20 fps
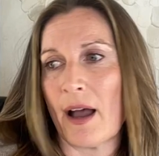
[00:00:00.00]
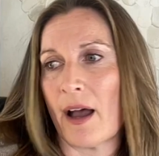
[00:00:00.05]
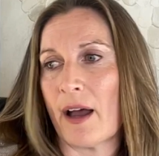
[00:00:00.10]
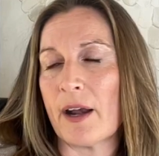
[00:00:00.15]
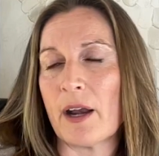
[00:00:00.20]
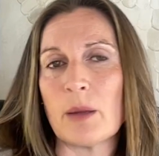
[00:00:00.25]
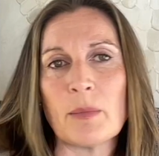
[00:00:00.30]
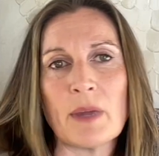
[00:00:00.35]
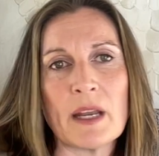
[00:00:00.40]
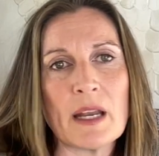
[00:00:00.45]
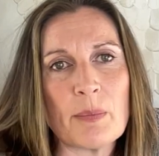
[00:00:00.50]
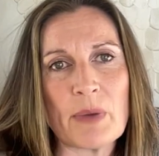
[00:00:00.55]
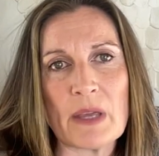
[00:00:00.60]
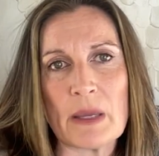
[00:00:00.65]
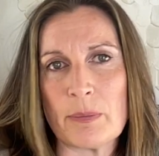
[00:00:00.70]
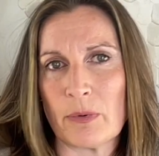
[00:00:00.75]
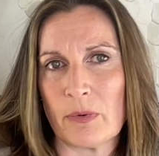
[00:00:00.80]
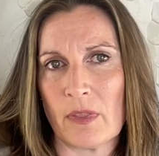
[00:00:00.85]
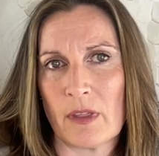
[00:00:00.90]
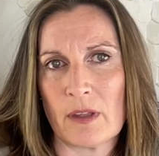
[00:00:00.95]
I know
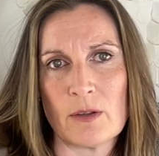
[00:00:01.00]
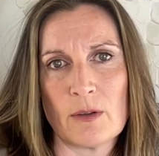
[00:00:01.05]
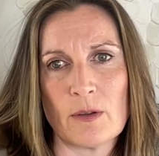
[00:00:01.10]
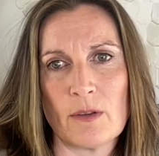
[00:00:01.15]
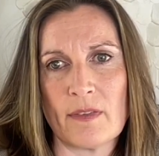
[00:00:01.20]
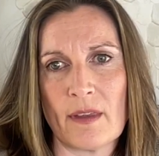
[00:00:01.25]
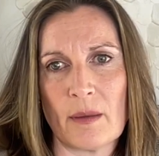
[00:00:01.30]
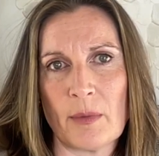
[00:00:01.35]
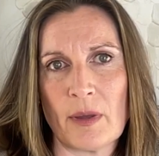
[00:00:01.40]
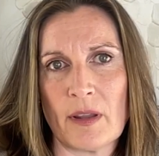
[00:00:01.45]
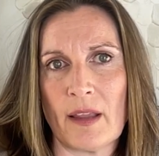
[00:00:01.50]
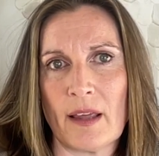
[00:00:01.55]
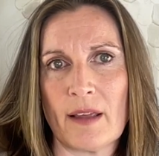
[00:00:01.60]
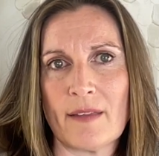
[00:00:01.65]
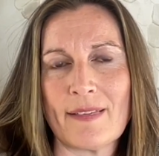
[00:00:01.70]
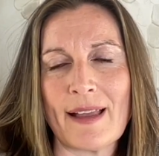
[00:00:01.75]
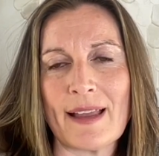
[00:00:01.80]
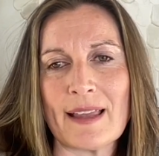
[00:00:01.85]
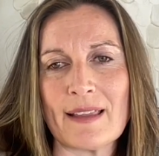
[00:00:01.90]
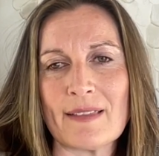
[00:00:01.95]
many people that use them,
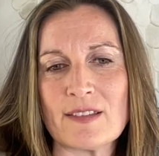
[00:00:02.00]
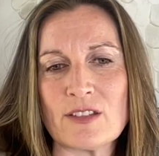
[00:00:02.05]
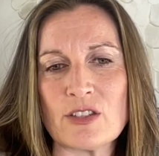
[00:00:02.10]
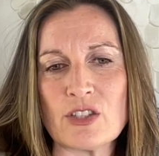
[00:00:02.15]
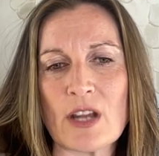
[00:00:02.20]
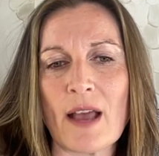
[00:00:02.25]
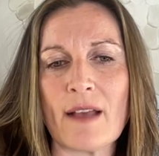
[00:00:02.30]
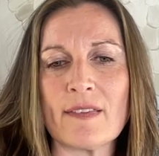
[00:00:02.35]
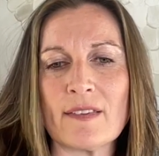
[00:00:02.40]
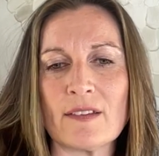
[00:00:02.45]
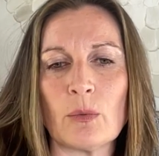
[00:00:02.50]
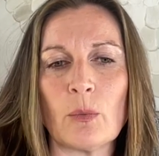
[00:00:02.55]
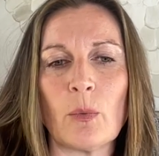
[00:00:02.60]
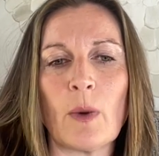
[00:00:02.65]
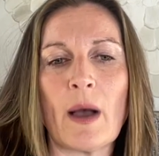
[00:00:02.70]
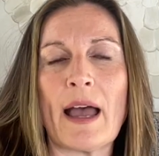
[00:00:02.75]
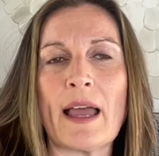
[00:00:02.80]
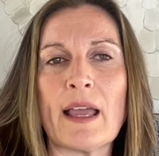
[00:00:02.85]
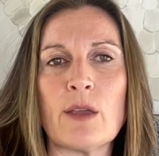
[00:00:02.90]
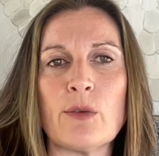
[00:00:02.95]
and they say it's just
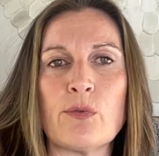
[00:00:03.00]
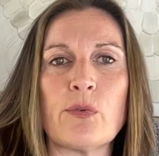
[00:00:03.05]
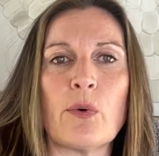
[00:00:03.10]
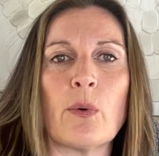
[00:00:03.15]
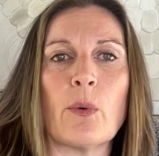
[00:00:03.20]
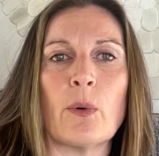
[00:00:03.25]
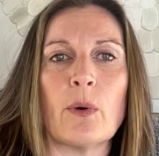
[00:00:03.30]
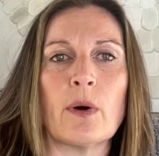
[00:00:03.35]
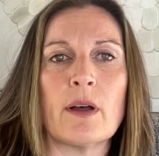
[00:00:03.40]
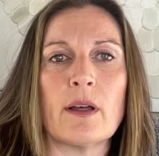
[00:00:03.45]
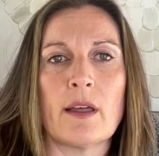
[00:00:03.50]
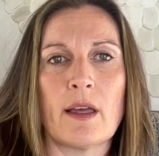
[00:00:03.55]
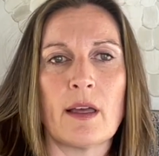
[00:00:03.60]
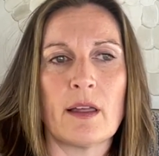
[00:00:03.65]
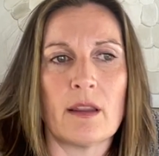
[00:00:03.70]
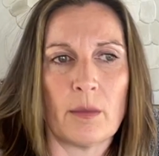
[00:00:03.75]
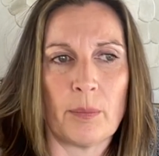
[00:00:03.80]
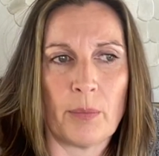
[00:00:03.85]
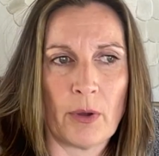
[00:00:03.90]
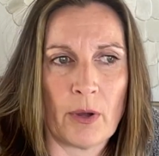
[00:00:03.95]
a way for
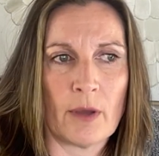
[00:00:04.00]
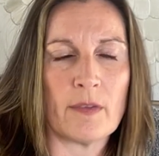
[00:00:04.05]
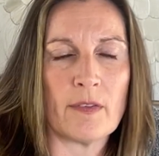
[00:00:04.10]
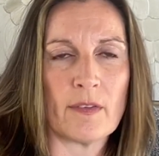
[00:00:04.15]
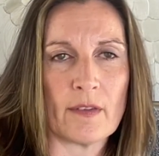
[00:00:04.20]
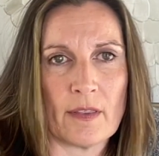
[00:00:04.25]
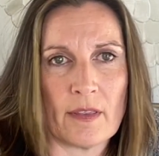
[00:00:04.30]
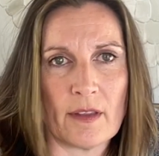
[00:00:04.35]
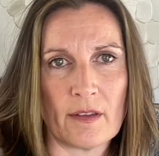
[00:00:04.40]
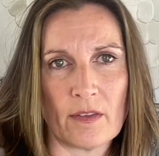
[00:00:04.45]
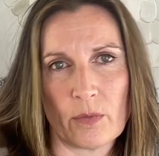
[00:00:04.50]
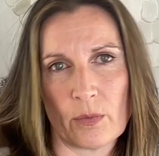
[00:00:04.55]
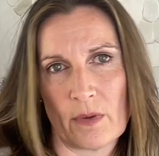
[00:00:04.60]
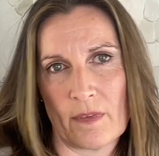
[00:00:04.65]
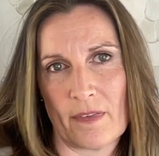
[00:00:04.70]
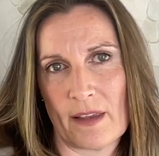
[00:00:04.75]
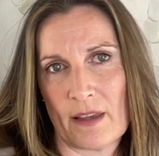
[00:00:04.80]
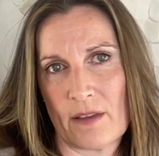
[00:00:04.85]
the person that's